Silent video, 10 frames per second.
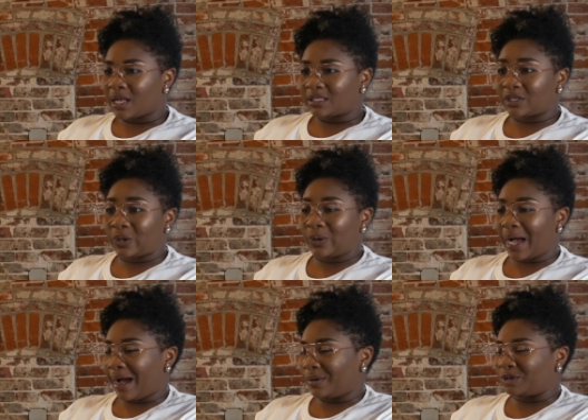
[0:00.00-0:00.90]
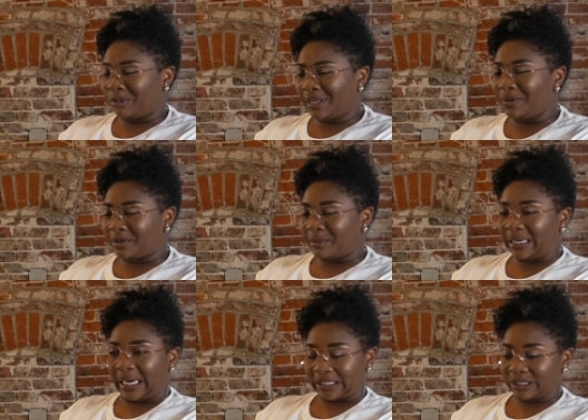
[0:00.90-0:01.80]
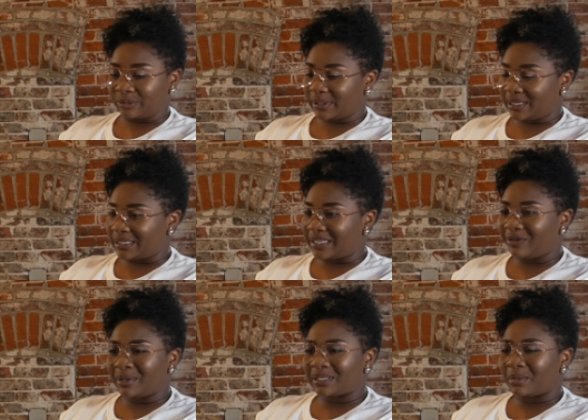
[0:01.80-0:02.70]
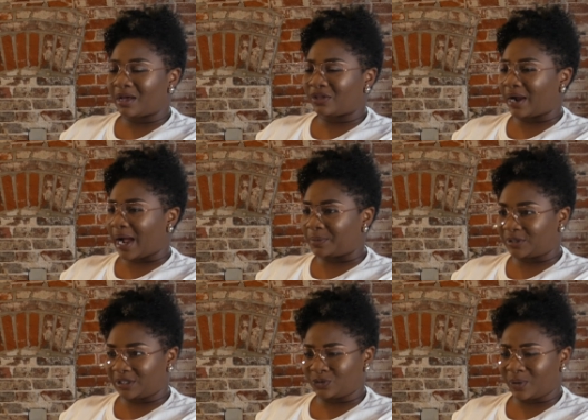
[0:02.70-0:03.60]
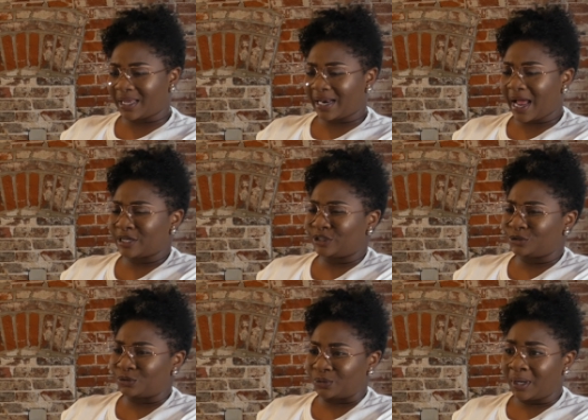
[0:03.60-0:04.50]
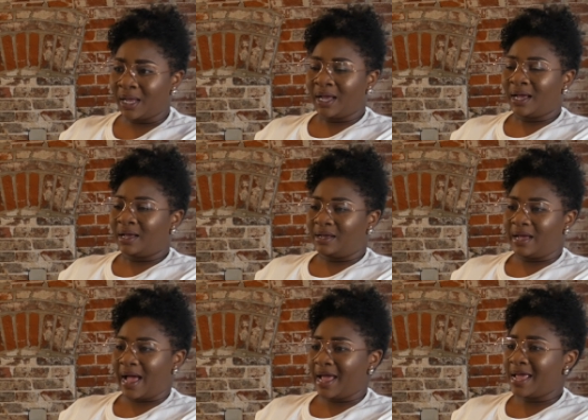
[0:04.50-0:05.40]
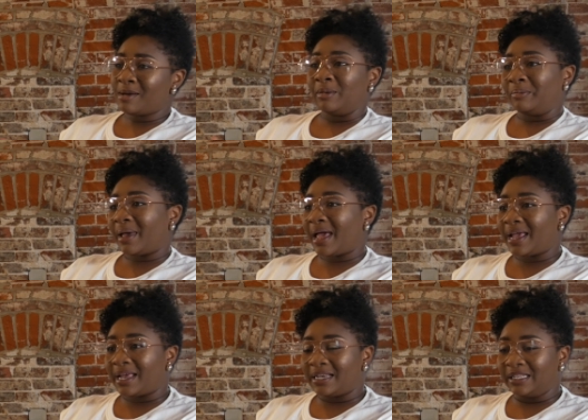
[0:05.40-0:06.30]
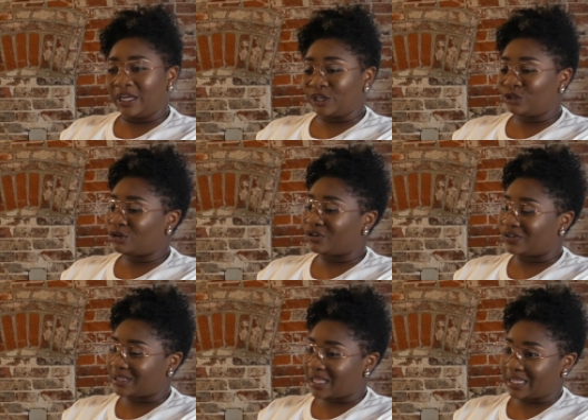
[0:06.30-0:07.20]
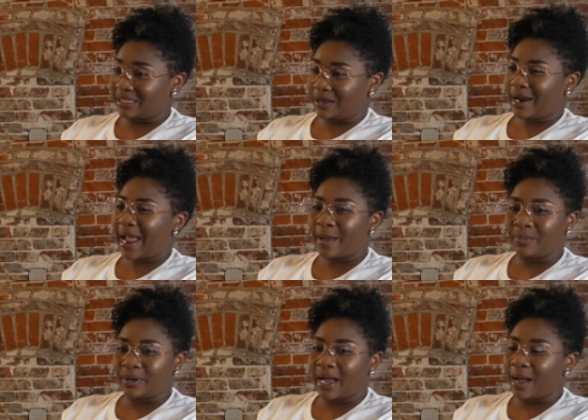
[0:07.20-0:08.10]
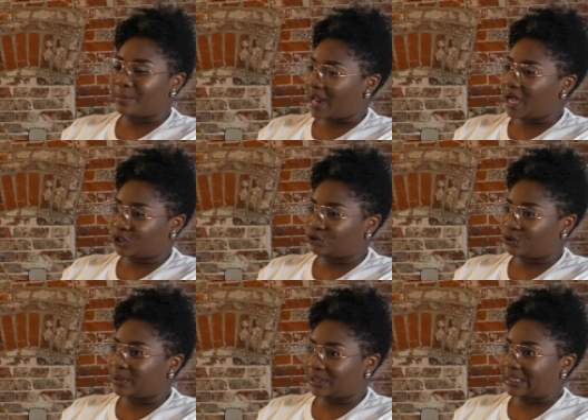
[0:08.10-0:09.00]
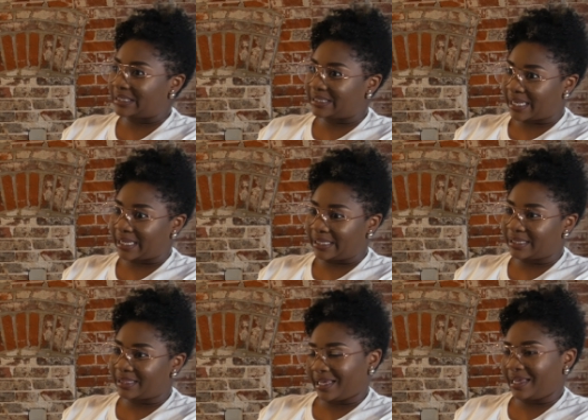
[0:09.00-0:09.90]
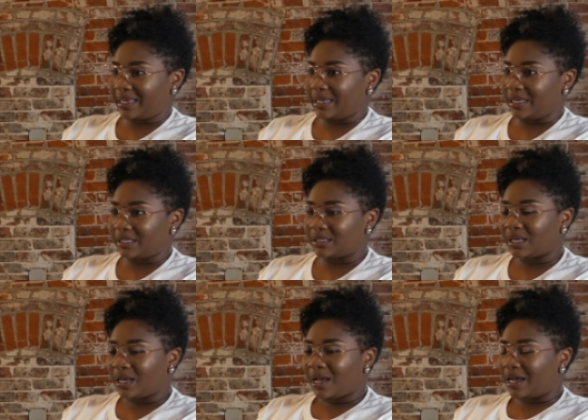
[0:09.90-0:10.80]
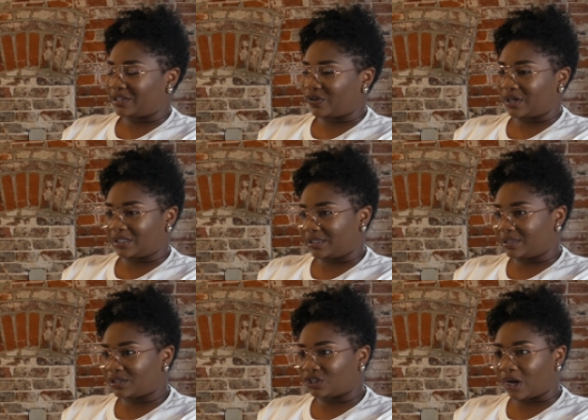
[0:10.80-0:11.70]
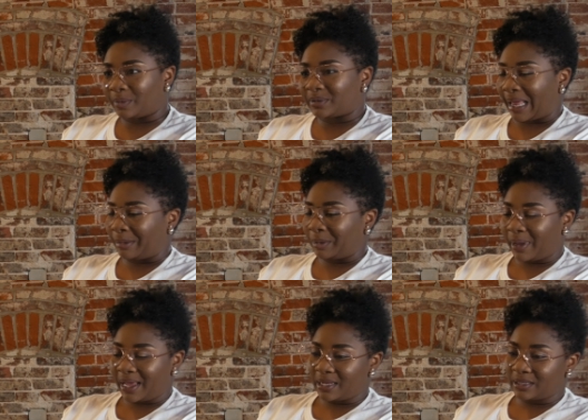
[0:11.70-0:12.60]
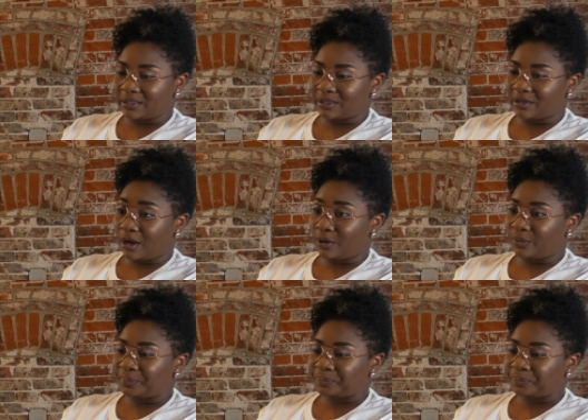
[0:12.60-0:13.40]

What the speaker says: So I was pleading with my doctor, please give me some other options. What can I do? I am in pain. There are two different things that are happening. I'm not sure what the second thing is as far as the sharp stabbing pains go.